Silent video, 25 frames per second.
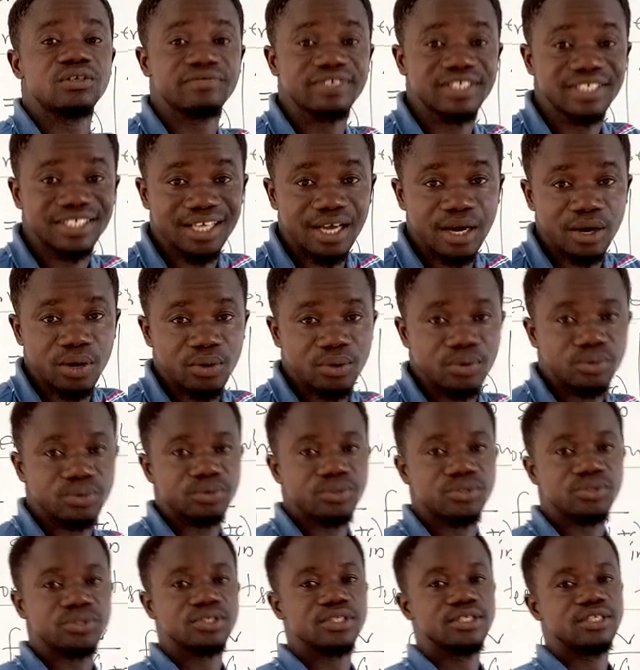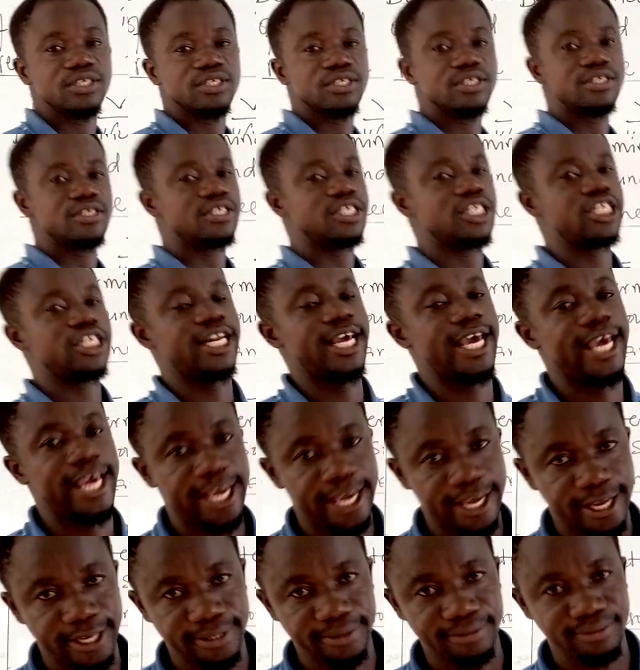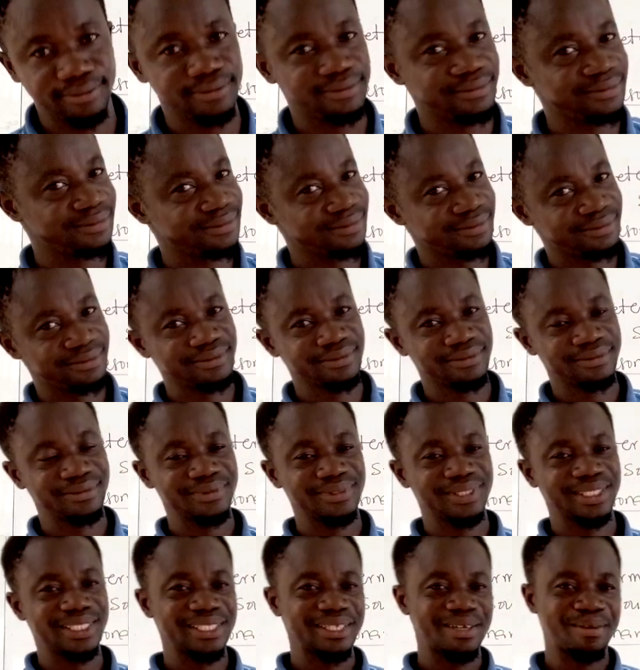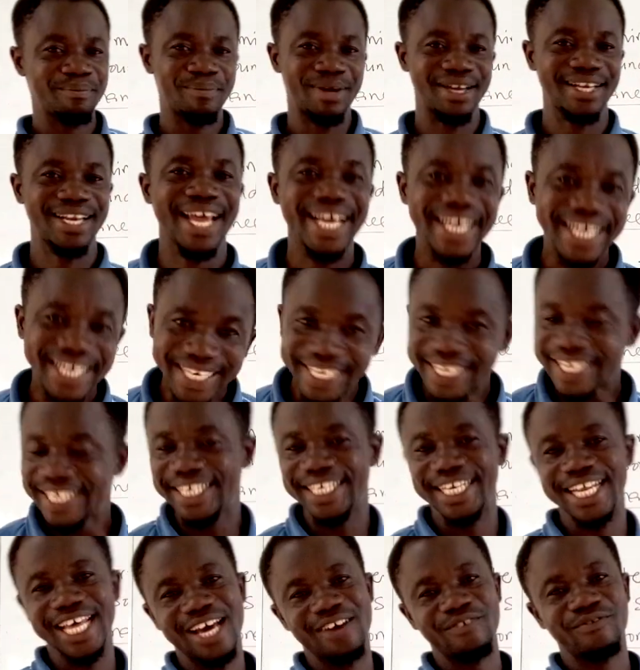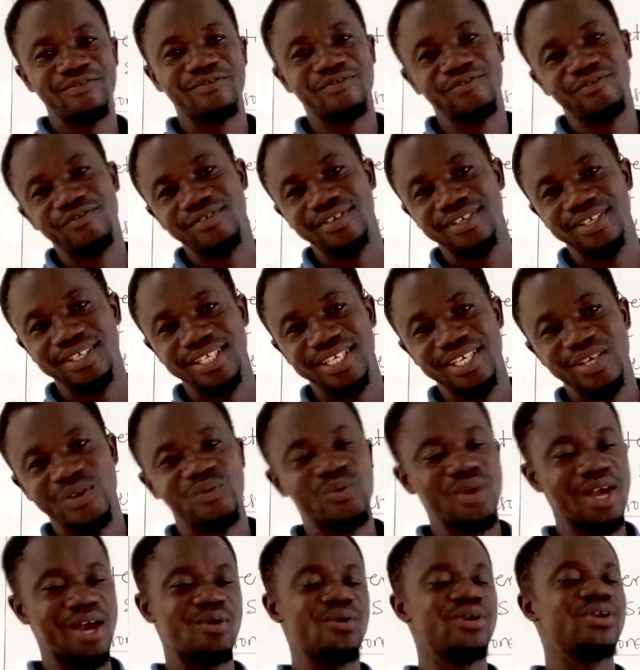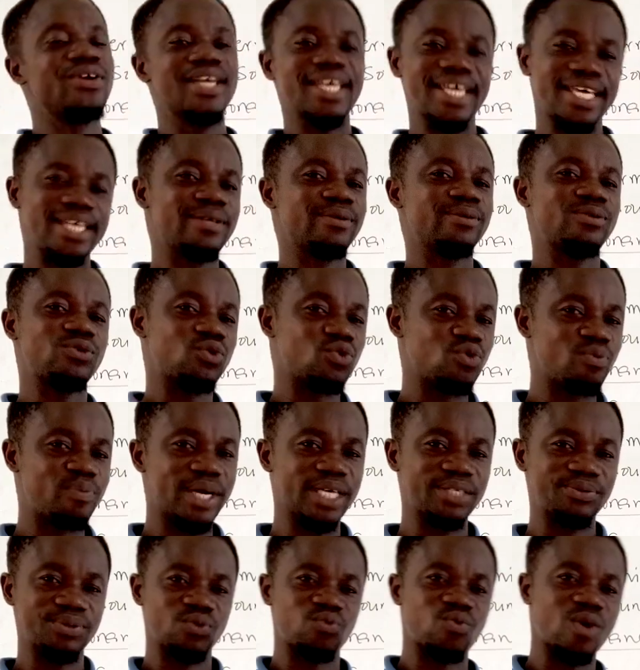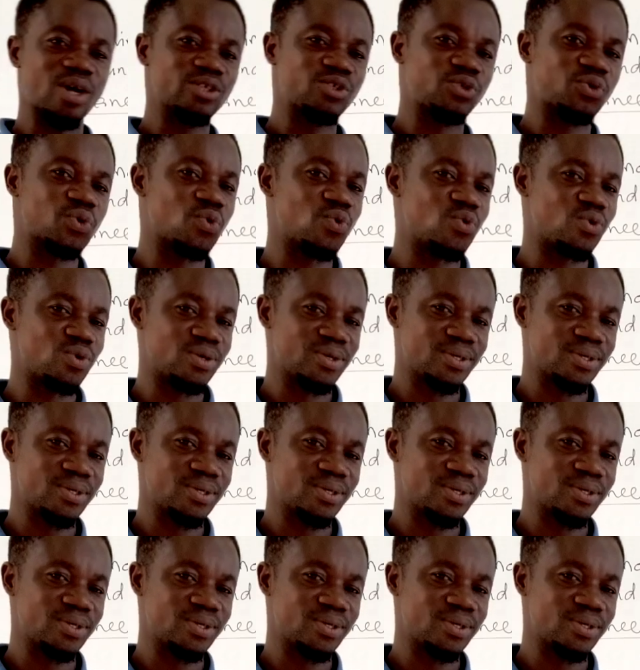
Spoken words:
sound in air. But luckily enough, we are going to kill 2 birds with 1 stone.